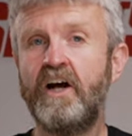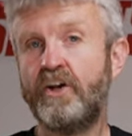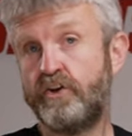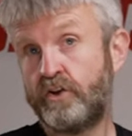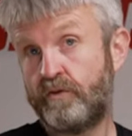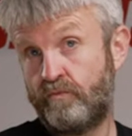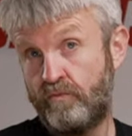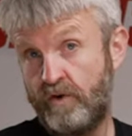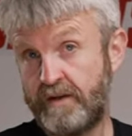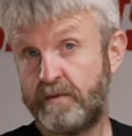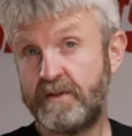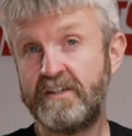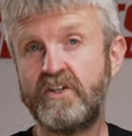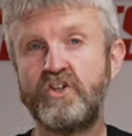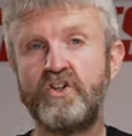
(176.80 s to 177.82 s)
and you can
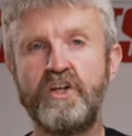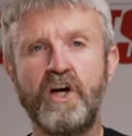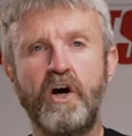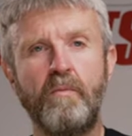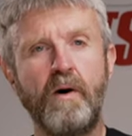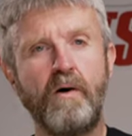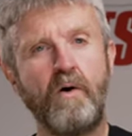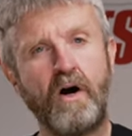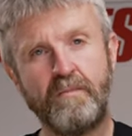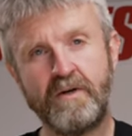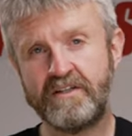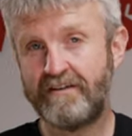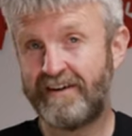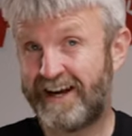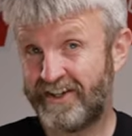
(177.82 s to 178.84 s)
reposition the elbow armour
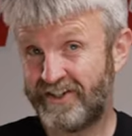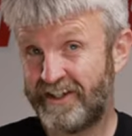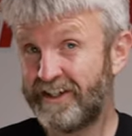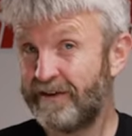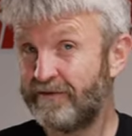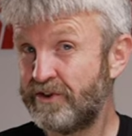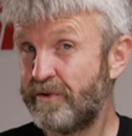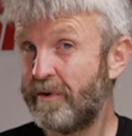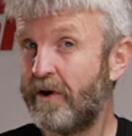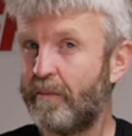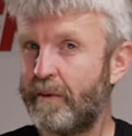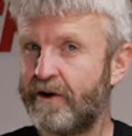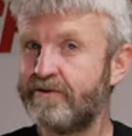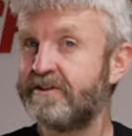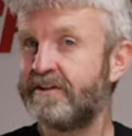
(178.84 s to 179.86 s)
so it actually covers your
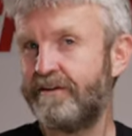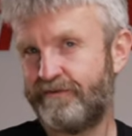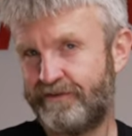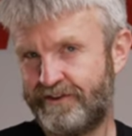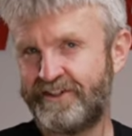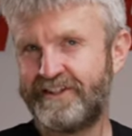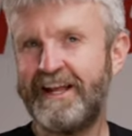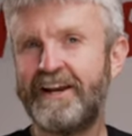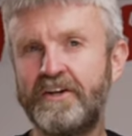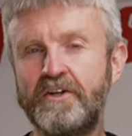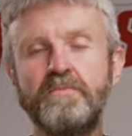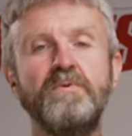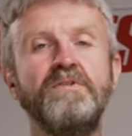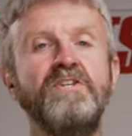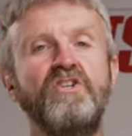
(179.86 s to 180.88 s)
elbows if the
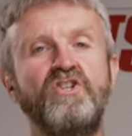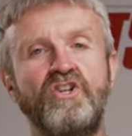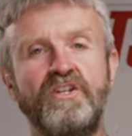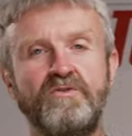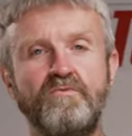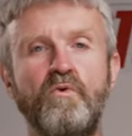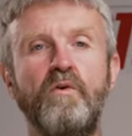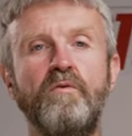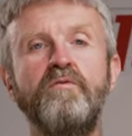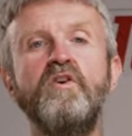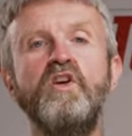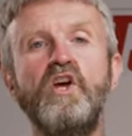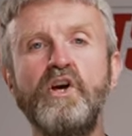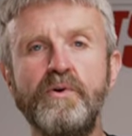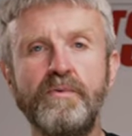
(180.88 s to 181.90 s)
standard position is wrong for
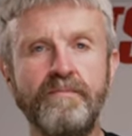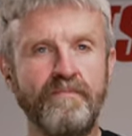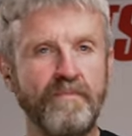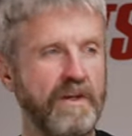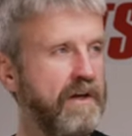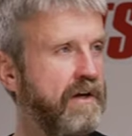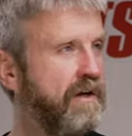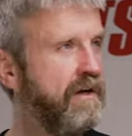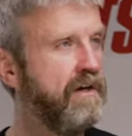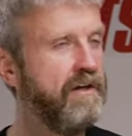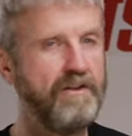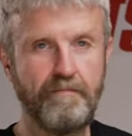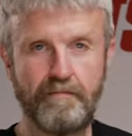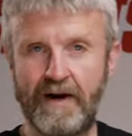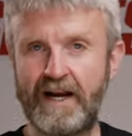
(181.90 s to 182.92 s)
you.
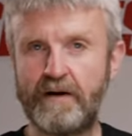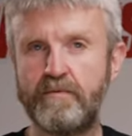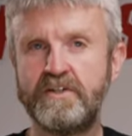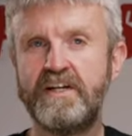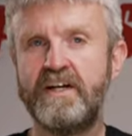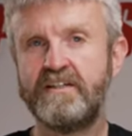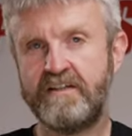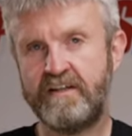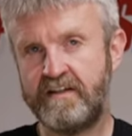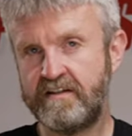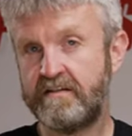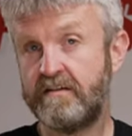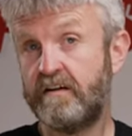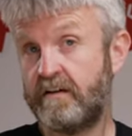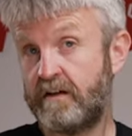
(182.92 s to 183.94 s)
The back protector
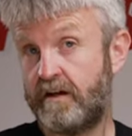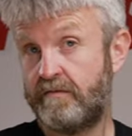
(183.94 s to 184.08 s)
insert